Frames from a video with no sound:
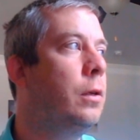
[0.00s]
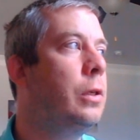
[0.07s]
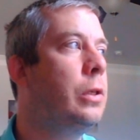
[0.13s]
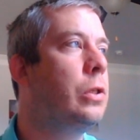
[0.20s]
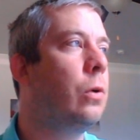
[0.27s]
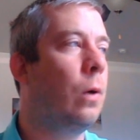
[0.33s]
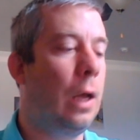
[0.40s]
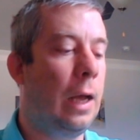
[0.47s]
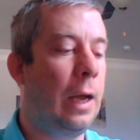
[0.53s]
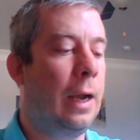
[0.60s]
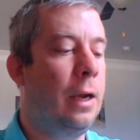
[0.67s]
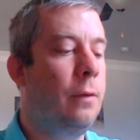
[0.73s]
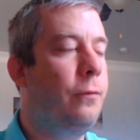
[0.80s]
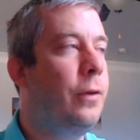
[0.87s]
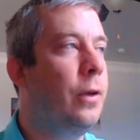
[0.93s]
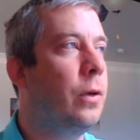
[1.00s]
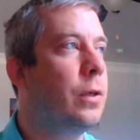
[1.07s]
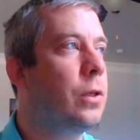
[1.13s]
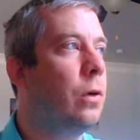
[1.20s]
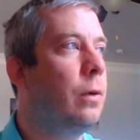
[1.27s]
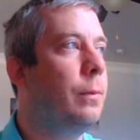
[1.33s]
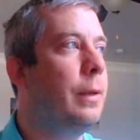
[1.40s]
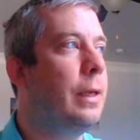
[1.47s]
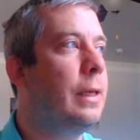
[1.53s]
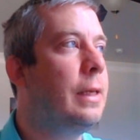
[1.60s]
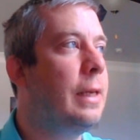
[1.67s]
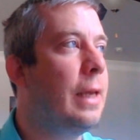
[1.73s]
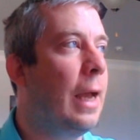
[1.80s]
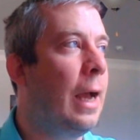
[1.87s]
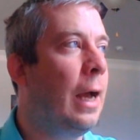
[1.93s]
So our item field is going to be
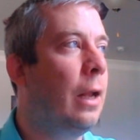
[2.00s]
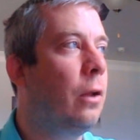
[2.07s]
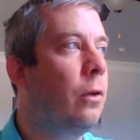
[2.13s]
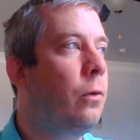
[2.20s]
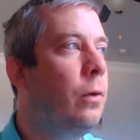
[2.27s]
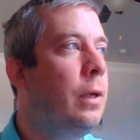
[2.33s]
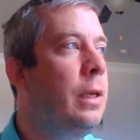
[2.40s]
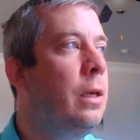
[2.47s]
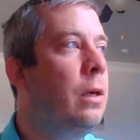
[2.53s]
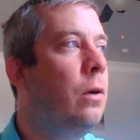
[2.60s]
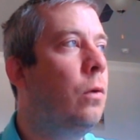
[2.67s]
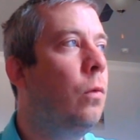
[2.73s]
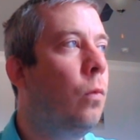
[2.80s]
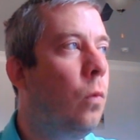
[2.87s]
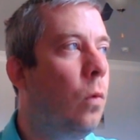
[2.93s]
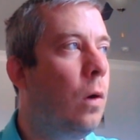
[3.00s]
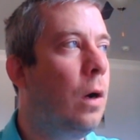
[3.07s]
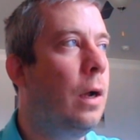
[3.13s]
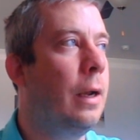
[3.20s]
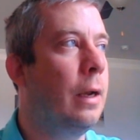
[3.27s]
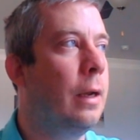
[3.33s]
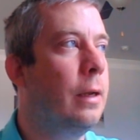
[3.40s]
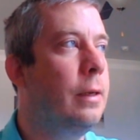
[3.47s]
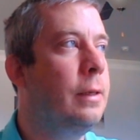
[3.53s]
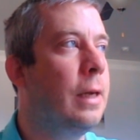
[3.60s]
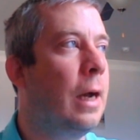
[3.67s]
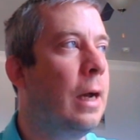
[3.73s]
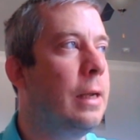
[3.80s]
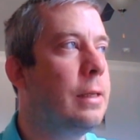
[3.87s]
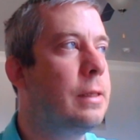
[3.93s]
gallery one
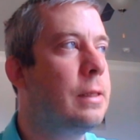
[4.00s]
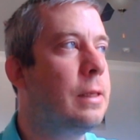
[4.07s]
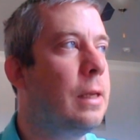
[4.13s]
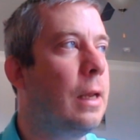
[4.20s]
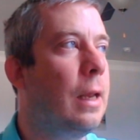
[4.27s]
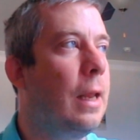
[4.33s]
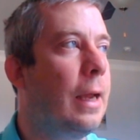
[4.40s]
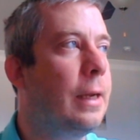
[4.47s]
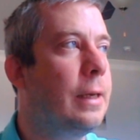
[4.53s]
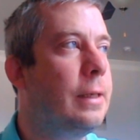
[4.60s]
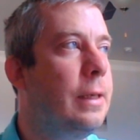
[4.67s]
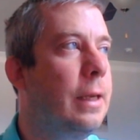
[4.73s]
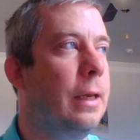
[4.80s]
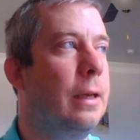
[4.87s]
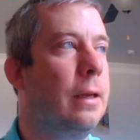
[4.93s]
dot selected.